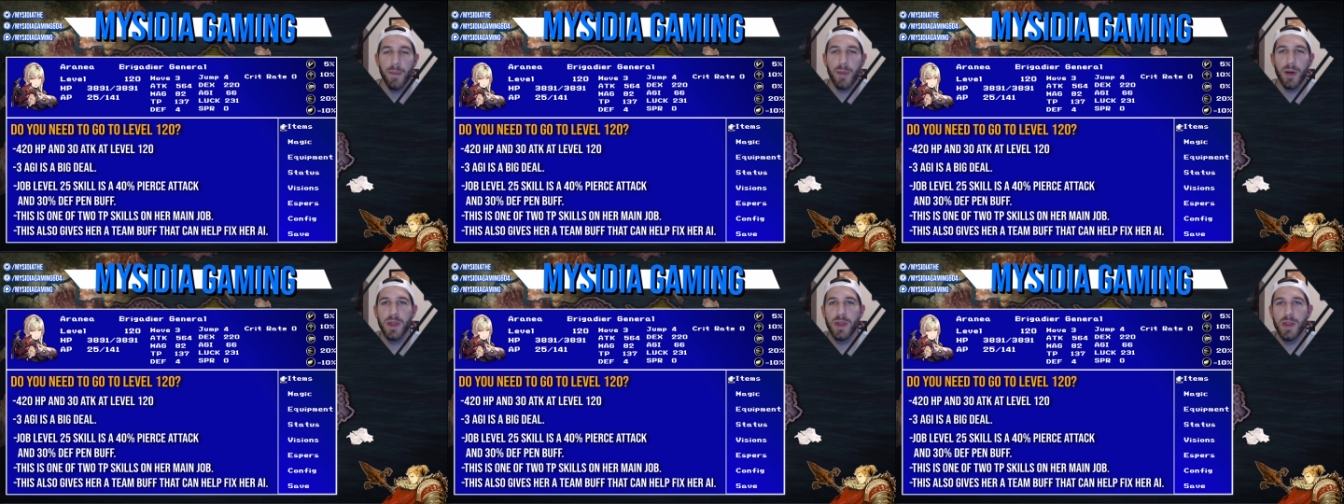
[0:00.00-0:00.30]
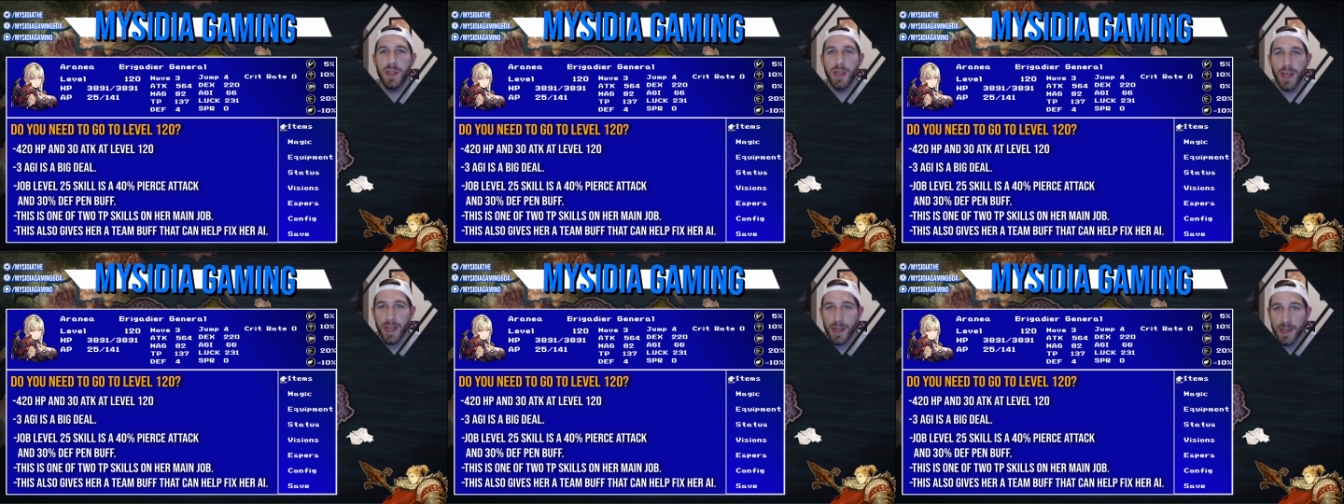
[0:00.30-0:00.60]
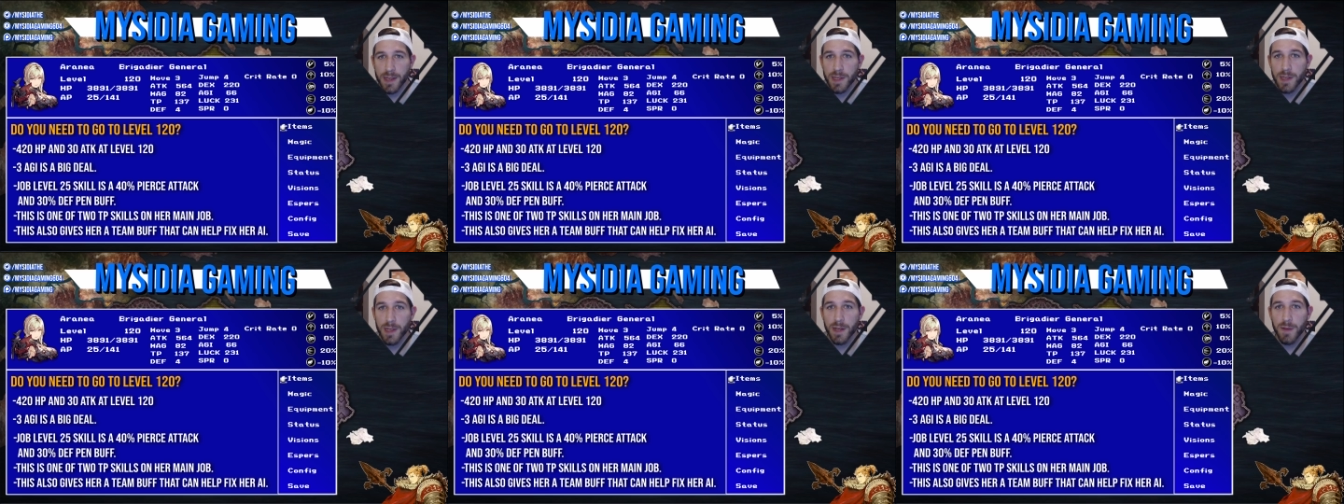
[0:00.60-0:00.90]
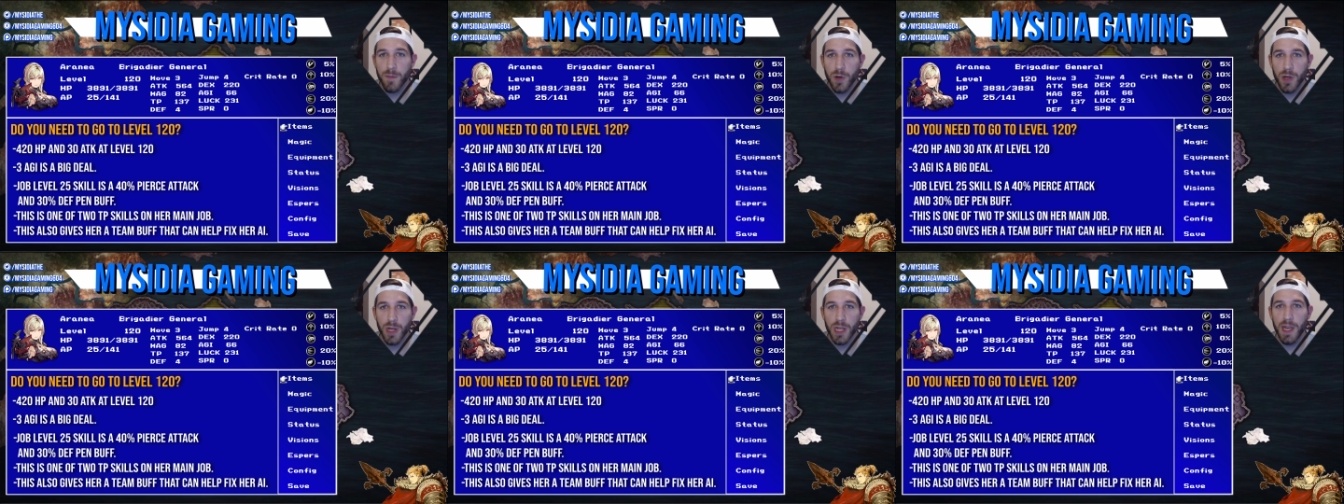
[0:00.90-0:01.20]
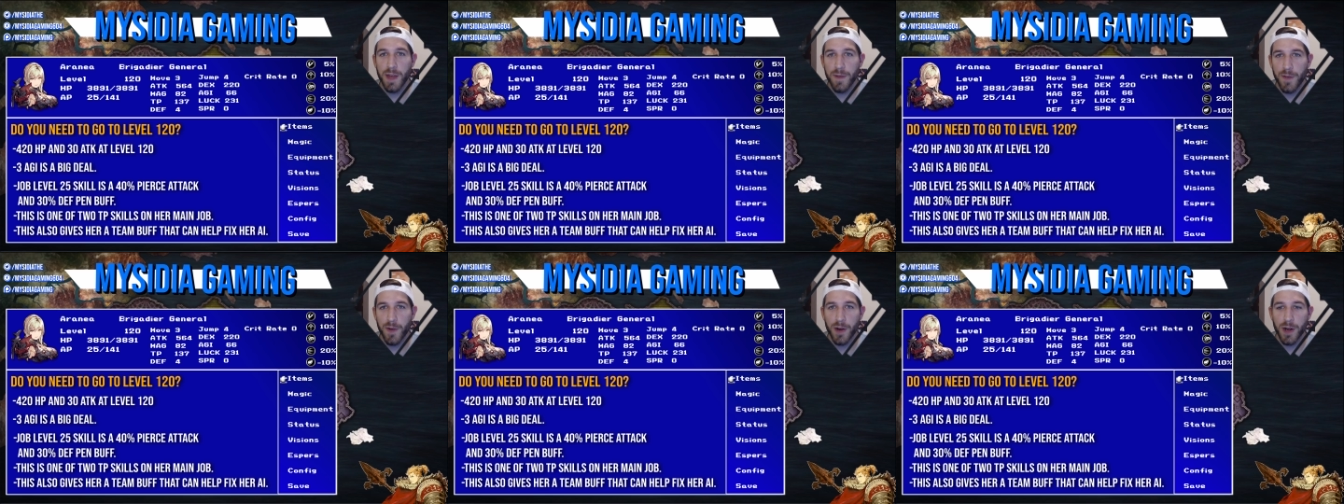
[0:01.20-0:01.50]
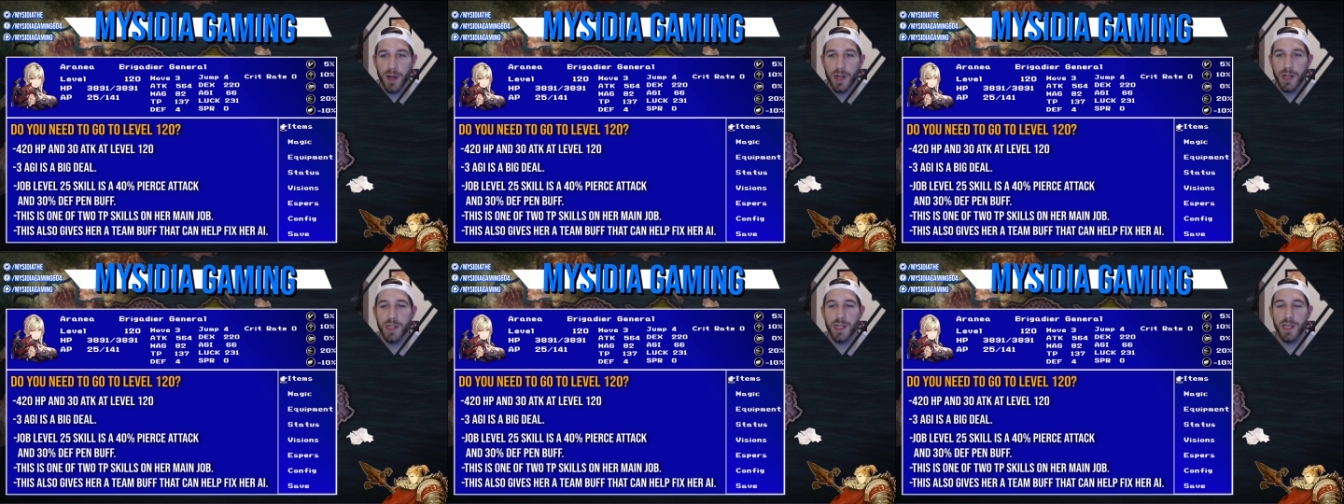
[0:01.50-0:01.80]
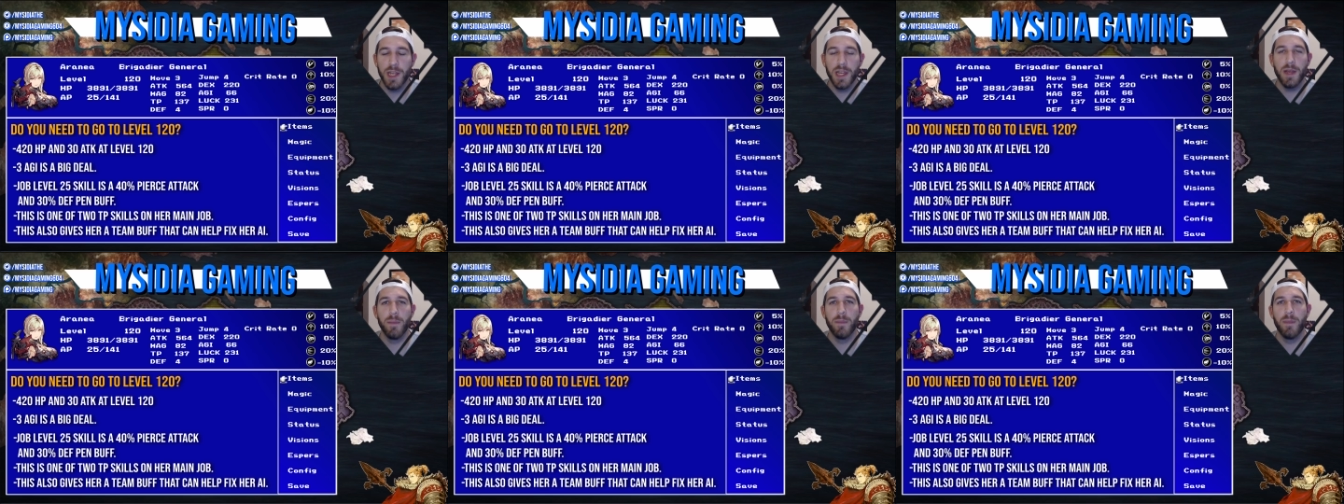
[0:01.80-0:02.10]
but this will give her a
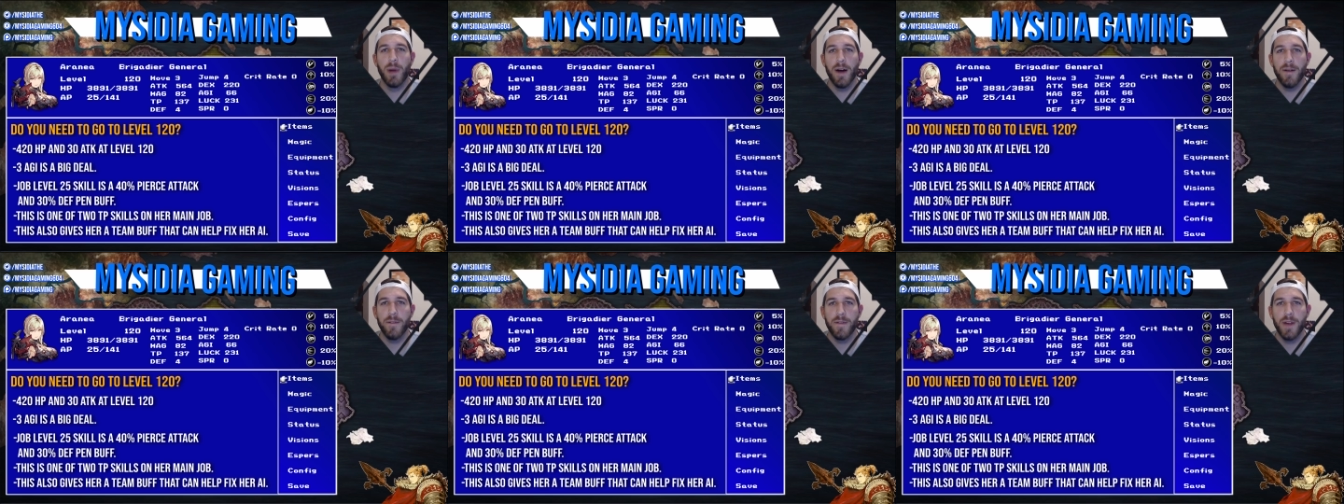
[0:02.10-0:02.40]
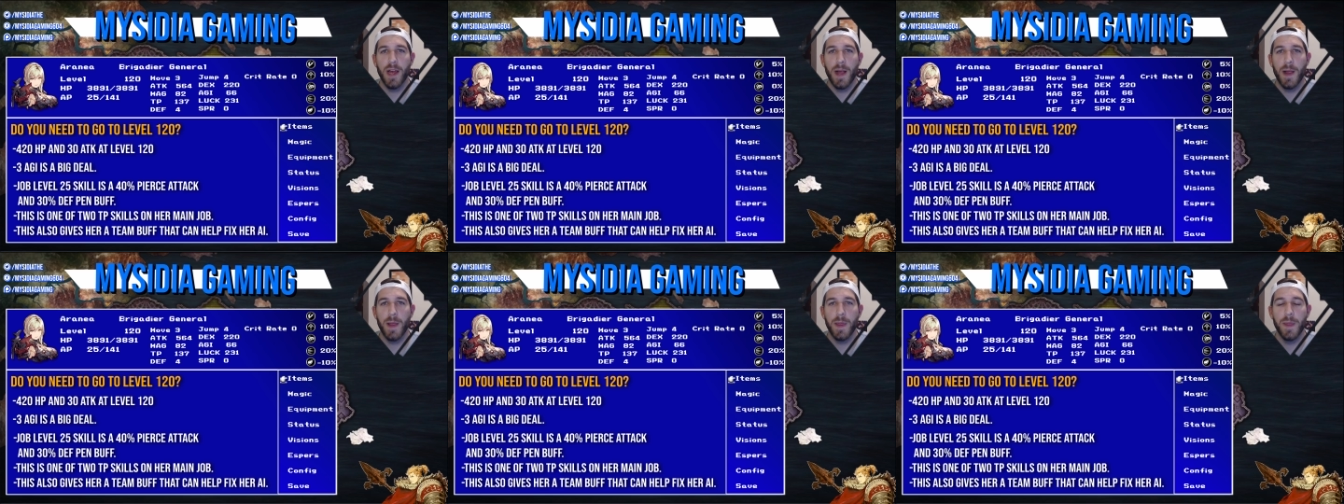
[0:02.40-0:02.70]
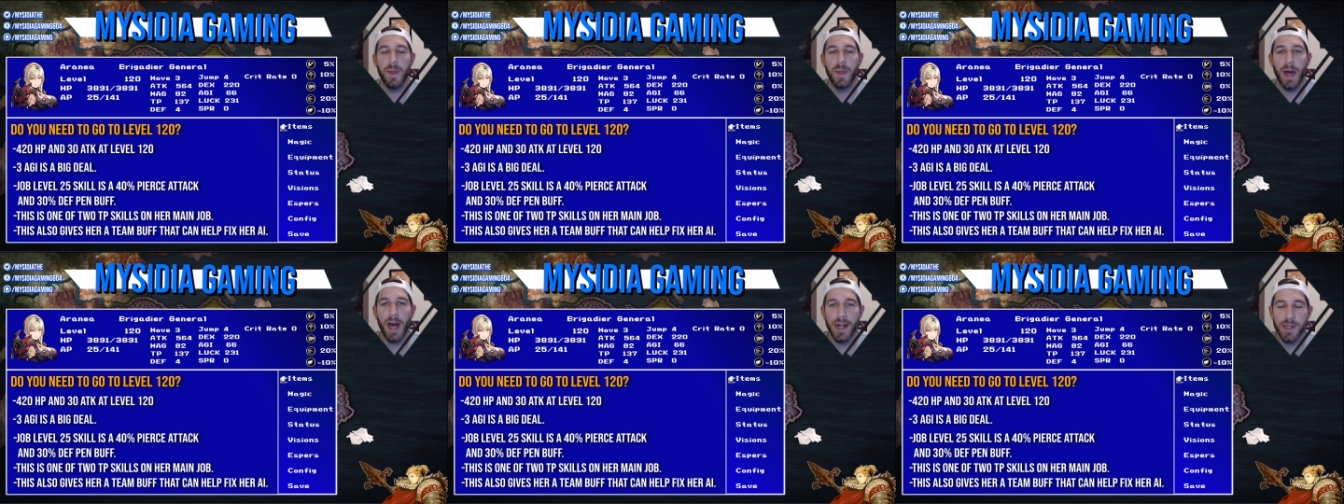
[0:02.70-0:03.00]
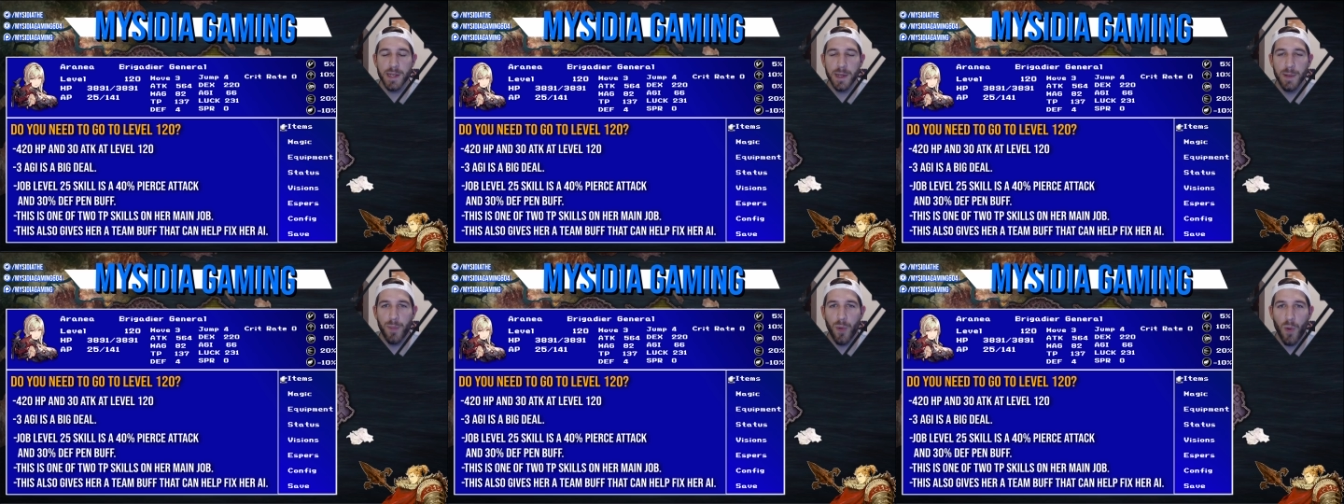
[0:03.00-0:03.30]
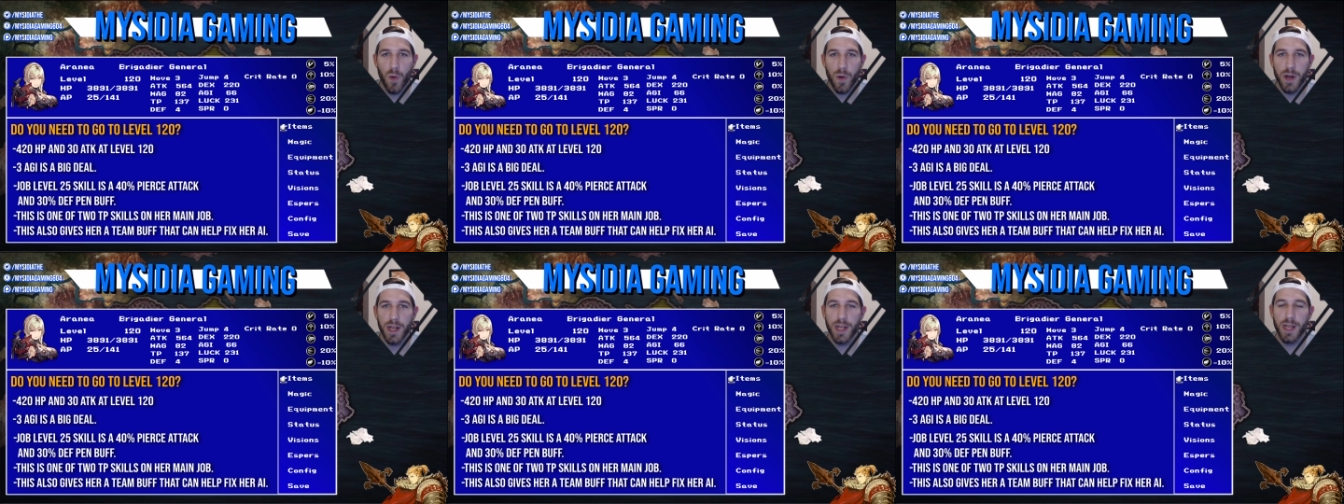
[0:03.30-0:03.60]
team buff, and that's important.